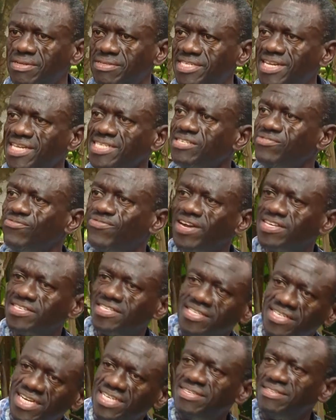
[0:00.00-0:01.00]
Just
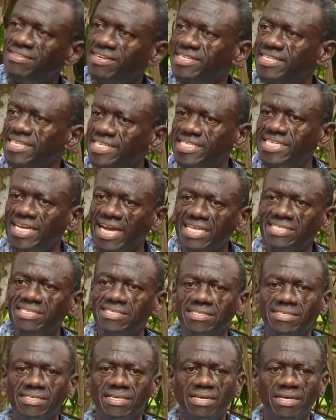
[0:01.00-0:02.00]
vaccinate the teachers,
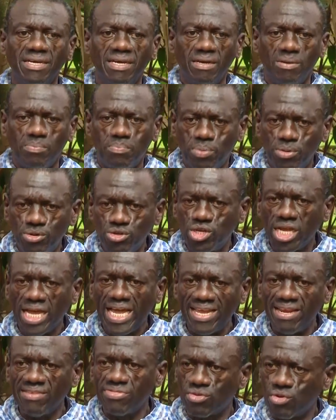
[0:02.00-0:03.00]
put
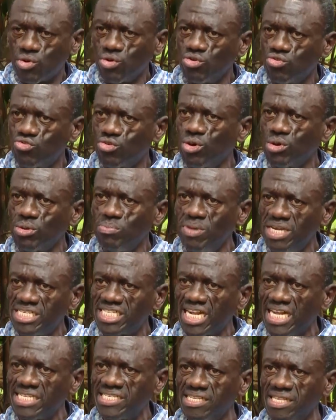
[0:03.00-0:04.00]
health control
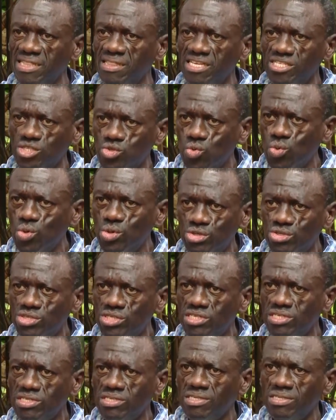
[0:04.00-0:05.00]
measures in the
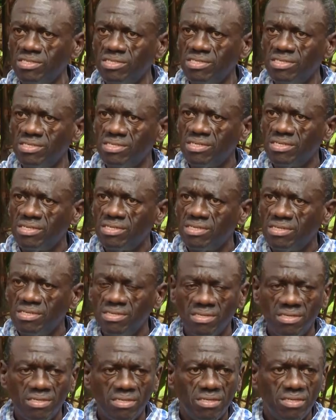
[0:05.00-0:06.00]
schools,
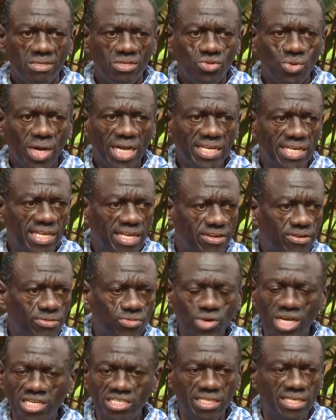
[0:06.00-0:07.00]
to
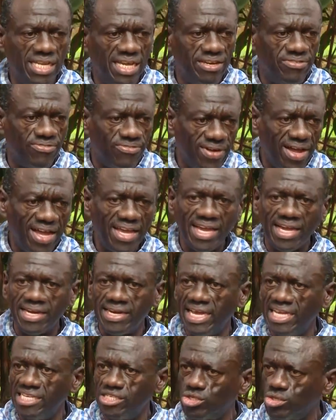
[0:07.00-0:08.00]
identify and
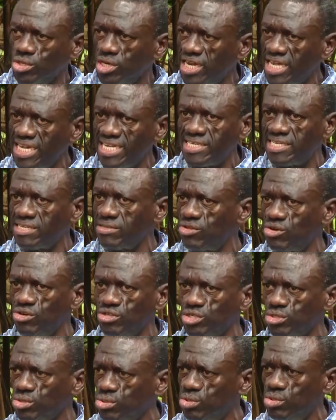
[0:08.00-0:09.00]
isolate
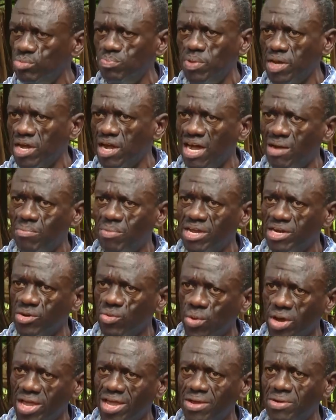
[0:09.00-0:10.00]
those who become
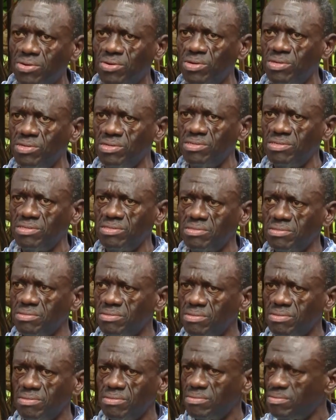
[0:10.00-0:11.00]
unwell,
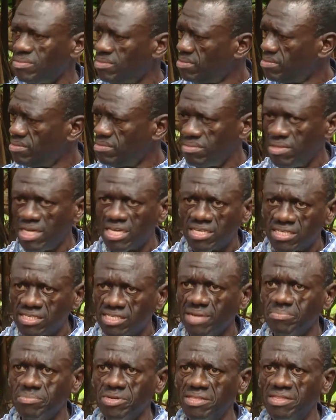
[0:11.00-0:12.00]

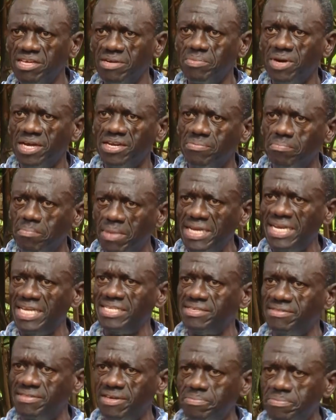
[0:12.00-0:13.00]
examine them and
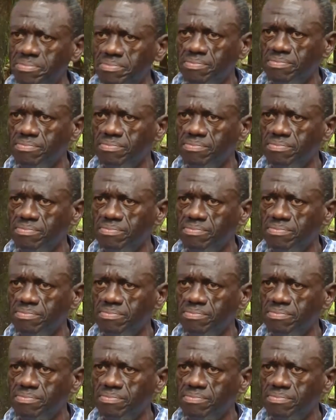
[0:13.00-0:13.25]
manage them,